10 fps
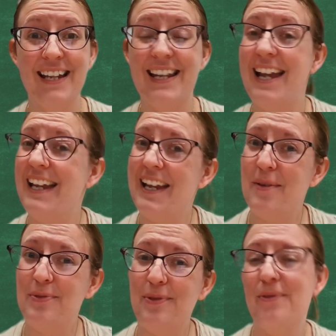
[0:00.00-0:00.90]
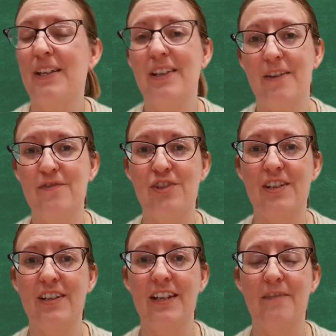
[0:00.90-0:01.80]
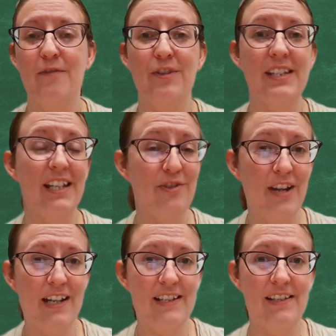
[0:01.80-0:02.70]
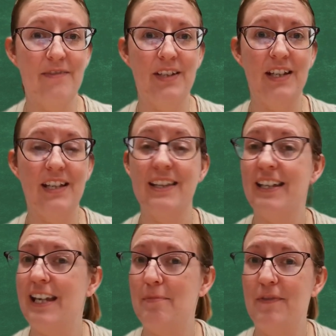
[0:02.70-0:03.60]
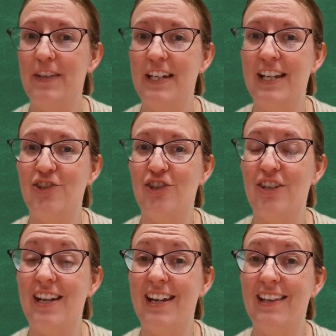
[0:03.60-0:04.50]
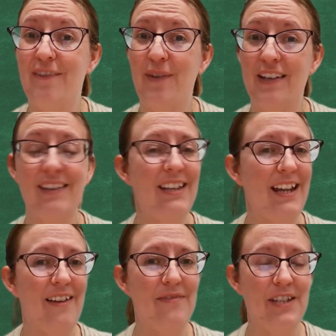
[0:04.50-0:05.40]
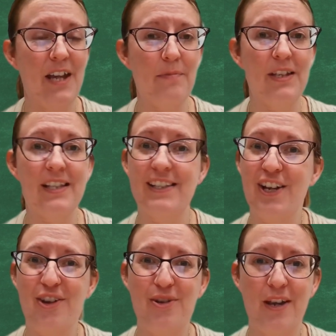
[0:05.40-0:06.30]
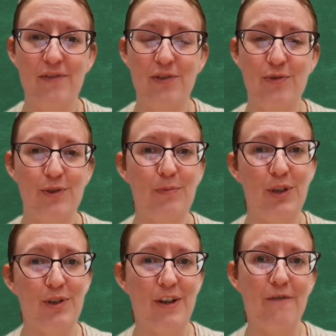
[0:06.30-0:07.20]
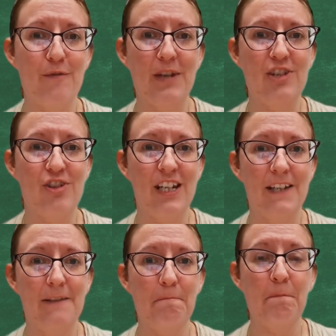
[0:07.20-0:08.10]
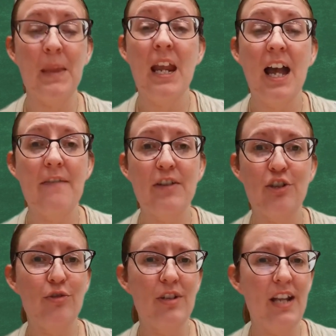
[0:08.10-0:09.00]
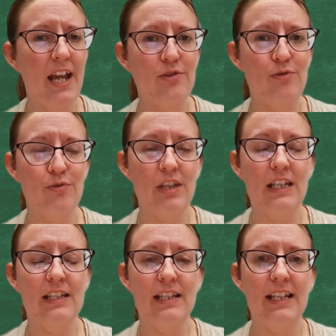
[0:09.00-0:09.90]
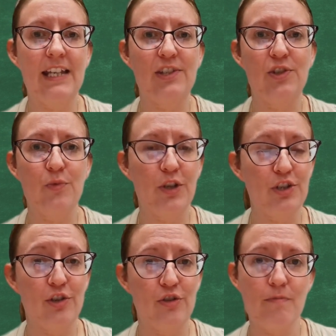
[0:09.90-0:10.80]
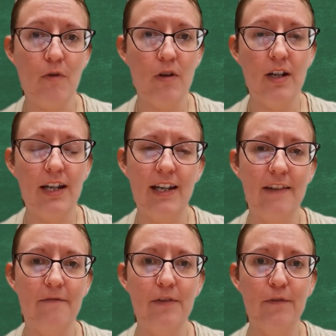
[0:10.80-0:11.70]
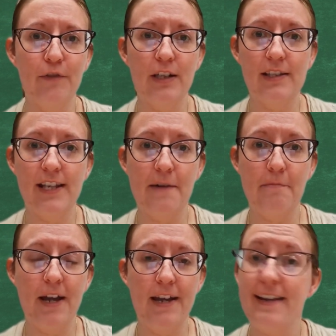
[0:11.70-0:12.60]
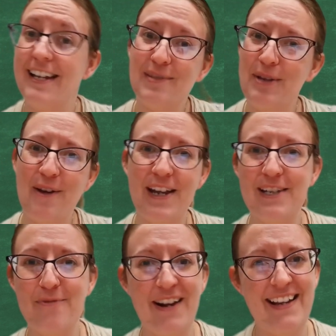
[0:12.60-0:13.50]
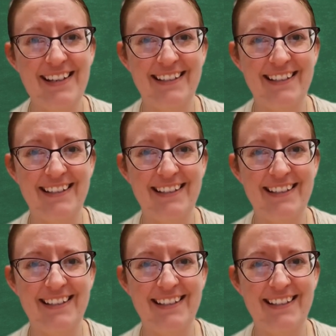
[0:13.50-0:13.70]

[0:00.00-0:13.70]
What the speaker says: I absolutely love Genially for its interactivity, the gamification, and the fact that they have templates that all you have to do is put your information in. I've included extra links in case you want to learn more, and feel free to stop by and ask me how I did what I did.